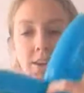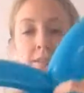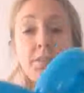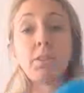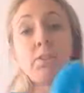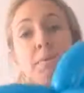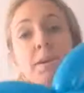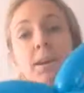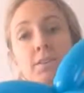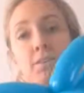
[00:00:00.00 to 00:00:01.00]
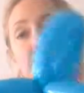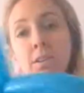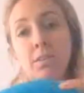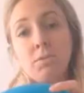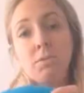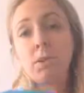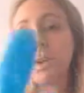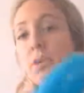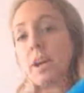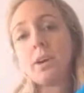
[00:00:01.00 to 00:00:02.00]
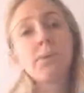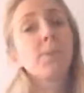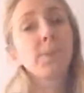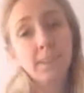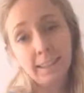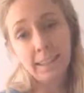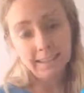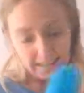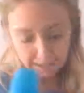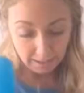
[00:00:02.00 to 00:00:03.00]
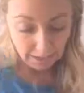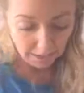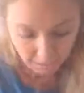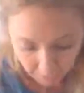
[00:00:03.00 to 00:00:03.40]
We have 3 petals. Really quick, really easy.